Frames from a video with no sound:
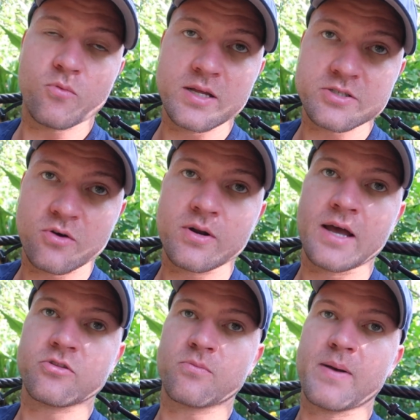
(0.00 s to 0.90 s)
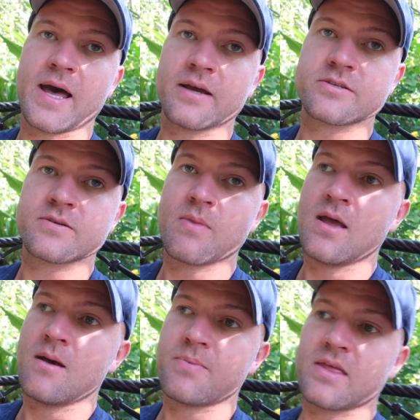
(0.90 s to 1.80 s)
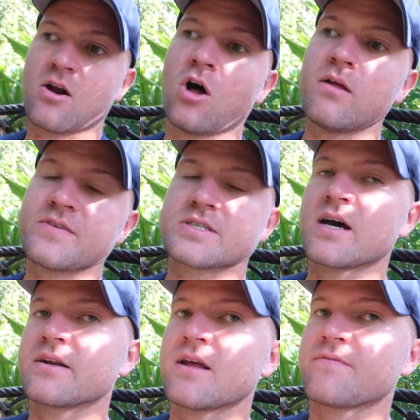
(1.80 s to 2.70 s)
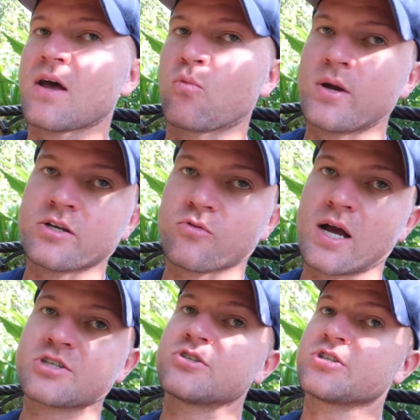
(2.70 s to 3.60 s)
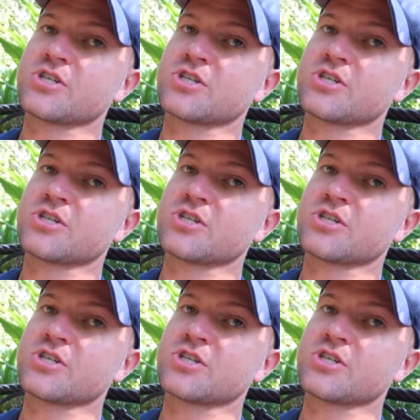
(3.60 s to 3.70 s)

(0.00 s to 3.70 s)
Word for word: the wind's going at their backs, but then all of a sudden if that wind direction